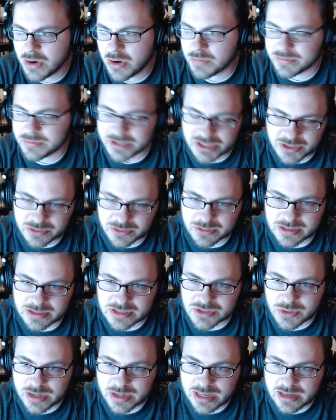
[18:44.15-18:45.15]
Hopefully you
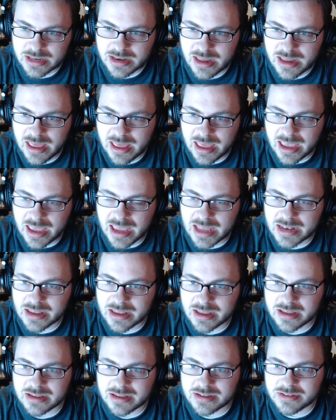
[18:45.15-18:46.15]
enjoyed it, and
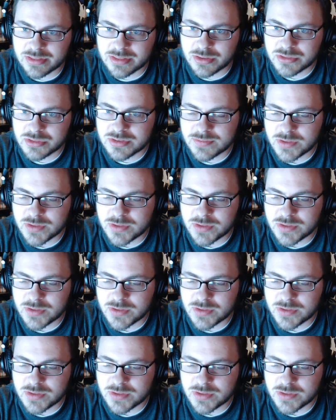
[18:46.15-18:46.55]
those